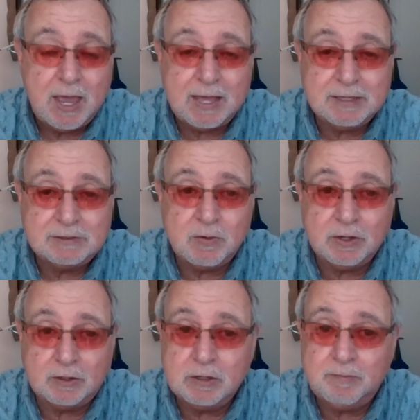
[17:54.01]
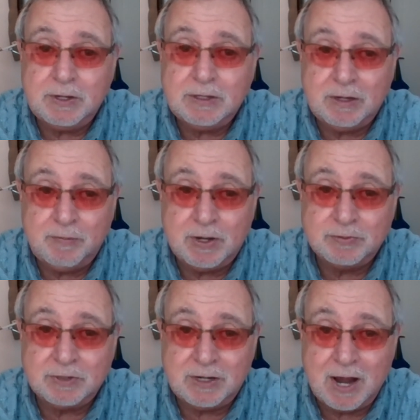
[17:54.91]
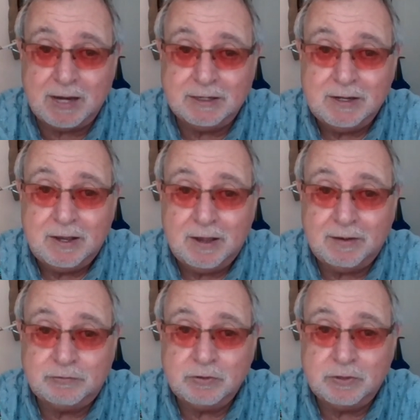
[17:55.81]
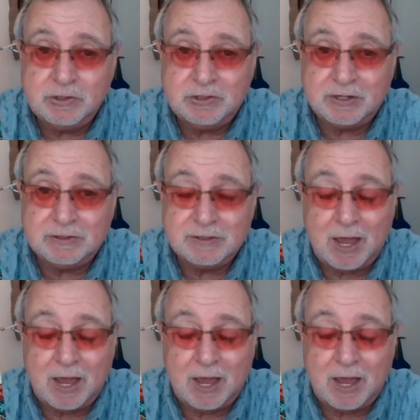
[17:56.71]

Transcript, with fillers: And so it could be that he becomes the Knight of Truth and Justice.